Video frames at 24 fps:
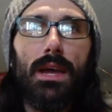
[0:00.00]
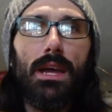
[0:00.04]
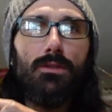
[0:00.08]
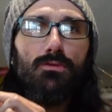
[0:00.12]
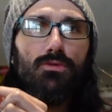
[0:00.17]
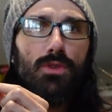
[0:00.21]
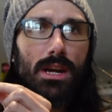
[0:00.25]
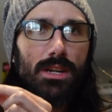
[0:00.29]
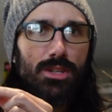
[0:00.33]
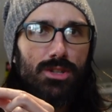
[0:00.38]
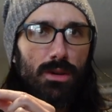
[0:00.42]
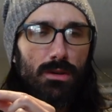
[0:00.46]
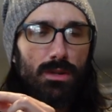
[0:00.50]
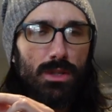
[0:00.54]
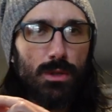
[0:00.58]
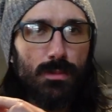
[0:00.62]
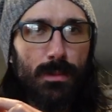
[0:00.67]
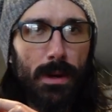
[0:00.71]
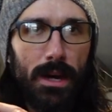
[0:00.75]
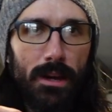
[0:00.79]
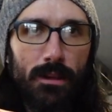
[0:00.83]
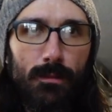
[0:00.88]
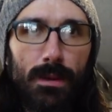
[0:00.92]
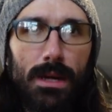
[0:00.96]
in
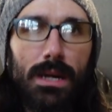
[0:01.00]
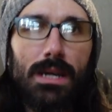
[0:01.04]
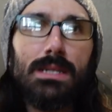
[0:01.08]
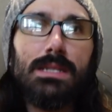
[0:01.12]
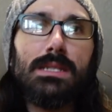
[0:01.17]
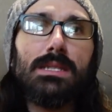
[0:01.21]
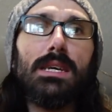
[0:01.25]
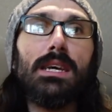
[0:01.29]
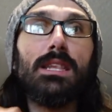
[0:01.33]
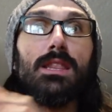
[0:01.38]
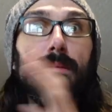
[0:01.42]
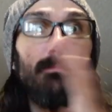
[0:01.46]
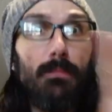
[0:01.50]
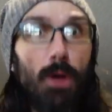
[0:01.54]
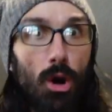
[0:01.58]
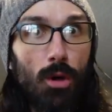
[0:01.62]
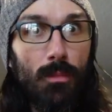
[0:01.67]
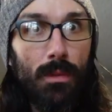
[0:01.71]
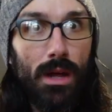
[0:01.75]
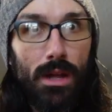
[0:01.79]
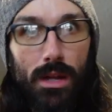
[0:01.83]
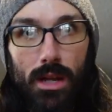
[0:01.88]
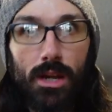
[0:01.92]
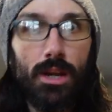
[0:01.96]
retrospect, because in the
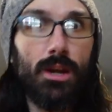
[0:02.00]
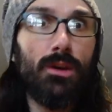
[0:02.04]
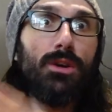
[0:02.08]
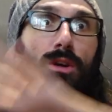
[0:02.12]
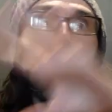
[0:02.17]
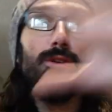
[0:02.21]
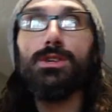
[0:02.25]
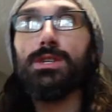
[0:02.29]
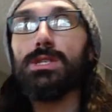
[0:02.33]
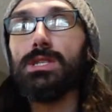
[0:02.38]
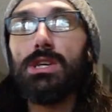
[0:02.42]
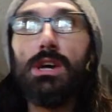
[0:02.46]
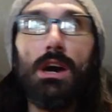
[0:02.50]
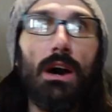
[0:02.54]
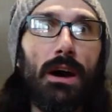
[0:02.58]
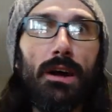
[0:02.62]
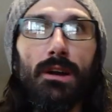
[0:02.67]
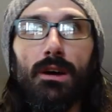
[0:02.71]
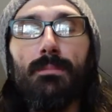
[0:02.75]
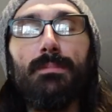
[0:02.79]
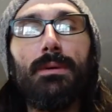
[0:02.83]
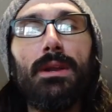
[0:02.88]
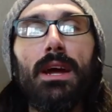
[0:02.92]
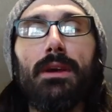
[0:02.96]
moment, you know, you're just
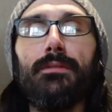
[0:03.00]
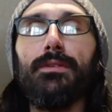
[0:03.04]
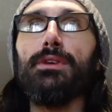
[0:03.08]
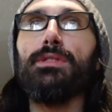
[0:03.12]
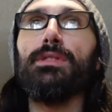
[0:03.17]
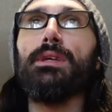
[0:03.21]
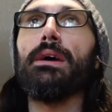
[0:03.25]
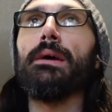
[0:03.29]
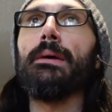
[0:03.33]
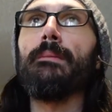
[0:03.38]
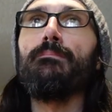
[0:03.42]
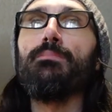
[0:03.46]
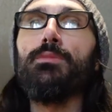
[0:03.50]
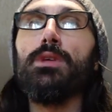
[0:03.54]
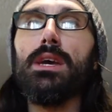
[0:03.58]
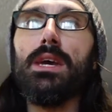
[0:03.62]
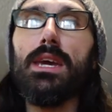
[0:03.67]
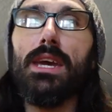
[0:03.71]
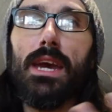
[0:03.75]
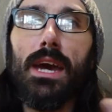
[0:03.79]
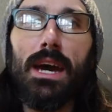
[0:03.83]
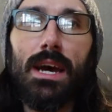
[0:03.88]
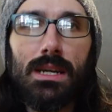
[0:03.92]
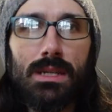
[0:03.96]
caught up in everything,
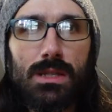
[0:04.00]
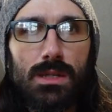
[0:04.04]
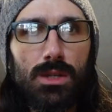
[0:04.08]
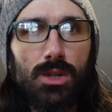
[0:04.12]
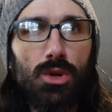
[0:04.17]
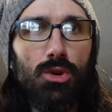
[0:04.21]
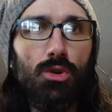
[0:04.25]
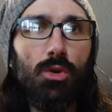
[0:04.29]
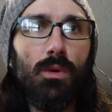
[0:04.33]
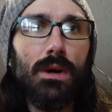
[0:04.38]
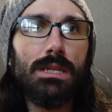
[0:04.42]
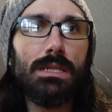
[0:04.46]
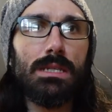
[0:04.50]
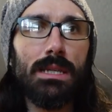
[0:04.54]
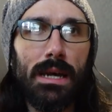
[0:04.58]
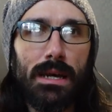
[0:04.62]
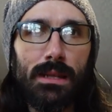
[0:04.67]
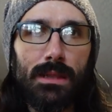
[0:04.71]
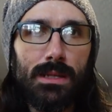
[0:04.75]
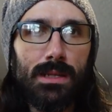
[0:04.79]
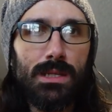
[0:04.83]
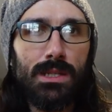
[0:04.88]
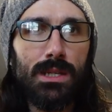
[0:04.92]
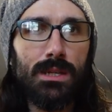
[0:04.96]
he asked, Who do I
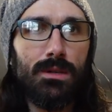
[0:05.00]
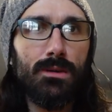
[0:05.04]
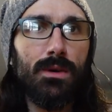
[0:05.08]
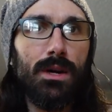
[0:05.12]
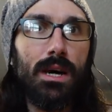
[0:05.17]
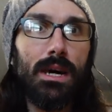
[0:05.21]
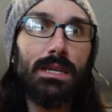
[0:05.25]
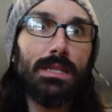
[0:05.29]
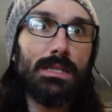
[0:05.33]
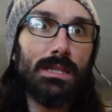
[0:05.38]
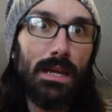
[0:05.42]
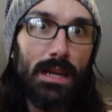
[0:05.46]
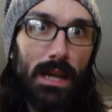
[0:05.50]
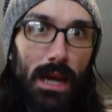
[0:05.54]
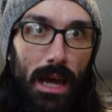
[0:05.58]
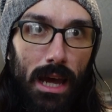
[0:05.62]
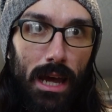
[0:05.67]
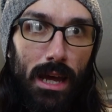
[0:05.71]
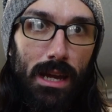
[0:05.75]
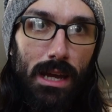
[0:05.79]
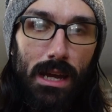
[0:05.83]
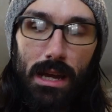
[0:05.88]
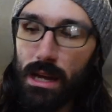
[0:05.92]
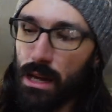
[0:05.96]
sign this to? I said,
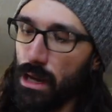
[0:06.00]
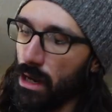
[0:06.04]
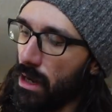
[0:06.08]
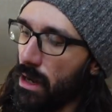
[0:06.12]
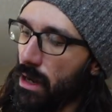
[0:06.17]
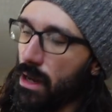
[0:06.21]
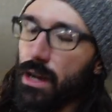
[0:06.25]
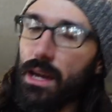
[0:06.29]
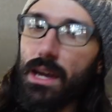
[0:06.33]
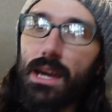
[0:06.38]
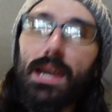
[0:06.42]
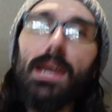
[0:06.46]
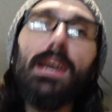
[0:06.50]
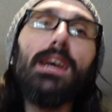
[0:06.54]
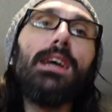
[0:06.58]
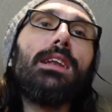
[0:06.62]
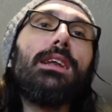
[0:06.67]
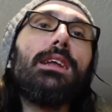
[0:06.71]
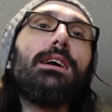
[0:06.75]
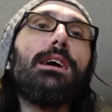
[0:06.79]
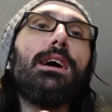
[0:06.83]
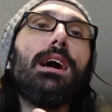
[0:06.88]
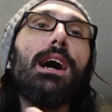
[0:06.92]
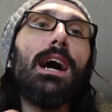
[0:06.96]
Eddie.
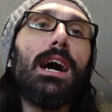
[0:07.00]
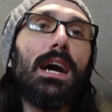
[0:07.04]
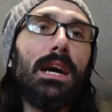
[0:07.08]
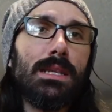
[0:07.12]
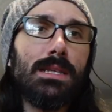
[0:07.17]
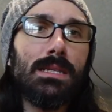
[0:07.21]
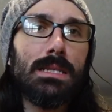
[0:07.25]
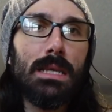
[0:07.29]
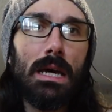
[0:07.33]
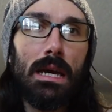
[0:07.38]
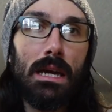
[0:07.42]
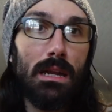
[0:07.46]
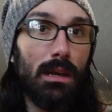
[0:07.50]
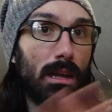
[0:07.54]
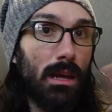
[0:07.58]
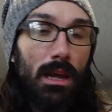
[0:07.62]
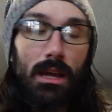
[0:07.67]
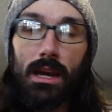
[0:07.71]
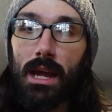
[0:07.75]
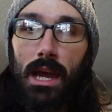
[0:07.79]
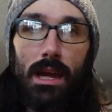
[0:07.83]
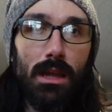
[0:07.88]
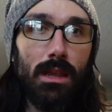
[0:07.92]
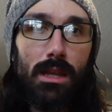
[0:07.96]
In hindsight,
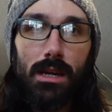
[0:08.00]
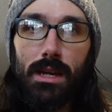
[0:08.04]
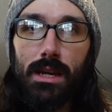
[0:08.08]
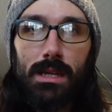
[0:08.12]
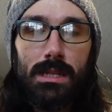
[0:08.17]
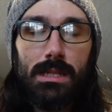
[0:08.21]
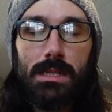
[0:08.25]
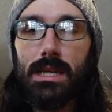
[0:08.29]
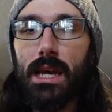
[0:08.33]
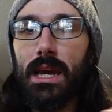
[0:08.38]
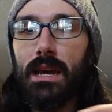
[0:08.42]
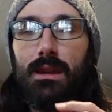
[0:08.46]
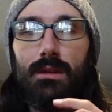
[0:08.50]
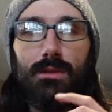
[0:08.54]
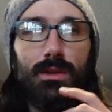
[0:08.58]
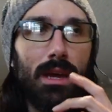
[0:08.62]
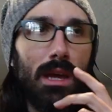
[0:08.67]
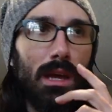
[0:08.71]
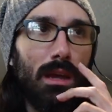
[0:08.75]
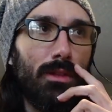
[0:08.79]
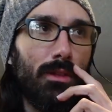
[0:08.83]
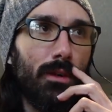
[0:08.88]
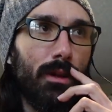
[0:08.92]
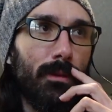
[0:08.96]
and Haley didn't say
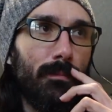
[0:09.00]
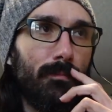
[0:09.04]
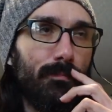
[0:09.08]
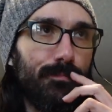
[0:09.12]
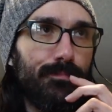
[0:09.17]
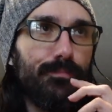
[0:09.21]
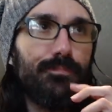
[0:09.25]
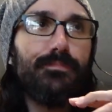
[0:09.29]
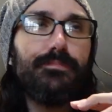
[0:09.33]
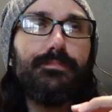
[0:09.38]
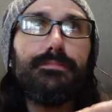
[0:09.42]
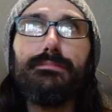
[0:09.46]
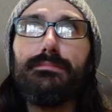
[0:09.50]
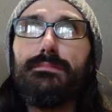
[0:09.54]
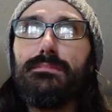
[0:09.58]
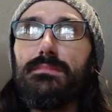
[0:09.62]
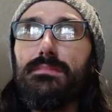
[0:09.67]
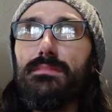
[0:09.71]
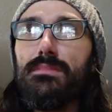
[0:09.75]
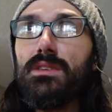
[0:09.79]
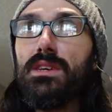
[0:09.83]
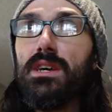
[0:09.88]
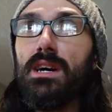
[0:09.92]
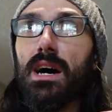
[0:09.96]
anything either,
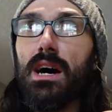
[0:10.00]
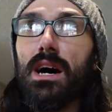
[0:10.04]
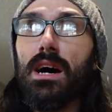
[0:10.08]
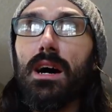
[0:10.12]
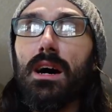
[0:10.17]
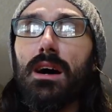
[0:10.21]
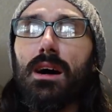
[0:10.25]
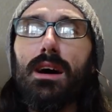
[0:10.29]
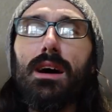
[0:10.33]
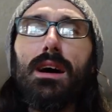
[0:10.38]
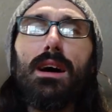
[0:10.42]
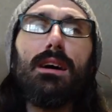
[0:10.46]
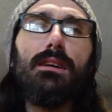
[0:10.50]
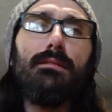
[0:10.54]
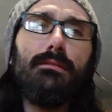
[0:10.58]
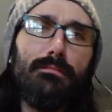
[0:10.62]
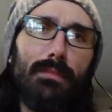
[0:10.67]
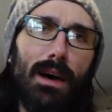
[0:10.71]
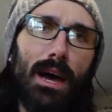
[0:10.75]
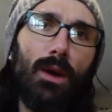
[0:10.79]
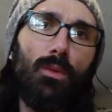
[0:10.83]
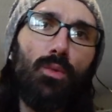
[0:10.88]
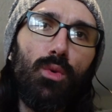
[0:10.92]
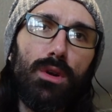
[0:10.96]
uh,
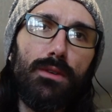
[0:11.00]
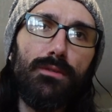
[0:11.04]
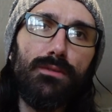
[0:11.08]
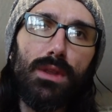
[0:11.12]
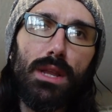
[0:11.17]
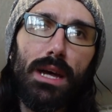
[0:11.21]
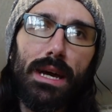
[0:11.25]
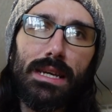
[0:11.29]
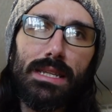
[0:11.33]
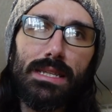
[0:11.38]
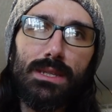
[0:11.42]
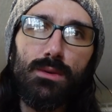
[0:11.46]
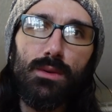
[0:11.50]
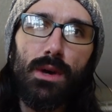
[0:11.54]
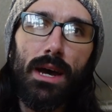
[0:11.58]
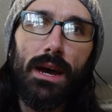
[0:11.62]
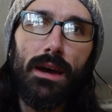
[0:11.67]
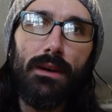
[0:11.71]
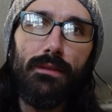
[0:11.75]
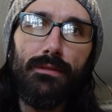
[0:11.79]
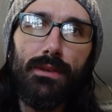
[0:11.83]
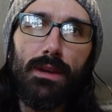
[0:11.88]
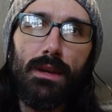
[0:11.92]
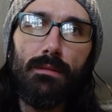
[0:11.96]
I would have liked to
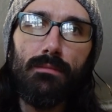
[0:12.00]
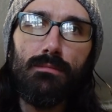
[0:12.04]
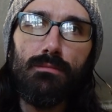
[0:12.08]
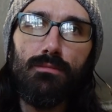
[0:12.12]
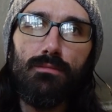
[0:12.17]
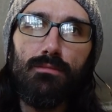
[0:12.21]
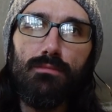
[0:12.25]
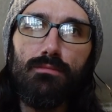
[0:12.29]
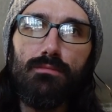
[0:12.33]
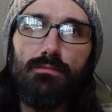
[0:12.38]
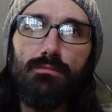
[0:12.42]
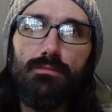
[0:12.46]
have him